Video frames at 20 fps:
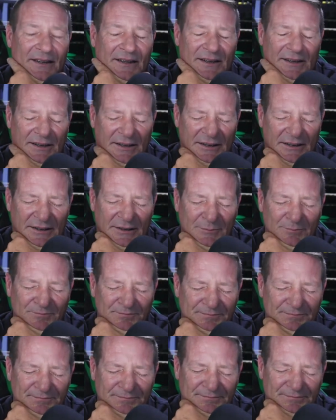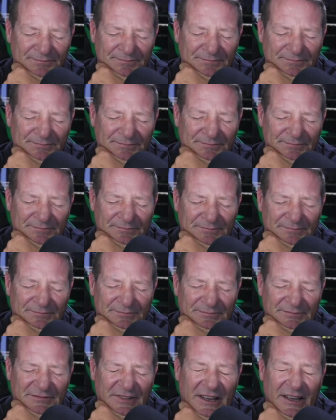um,
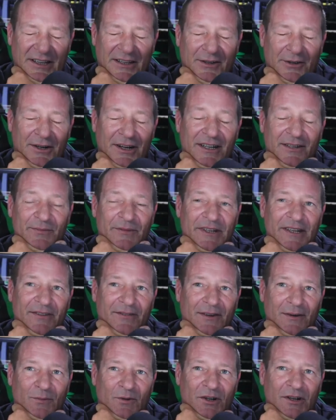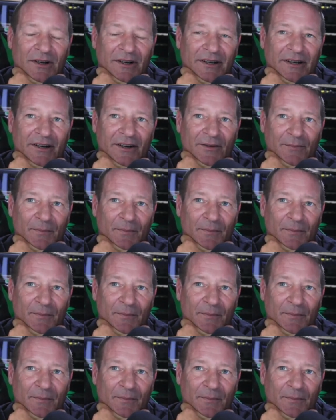and correct me if I'm wrong here.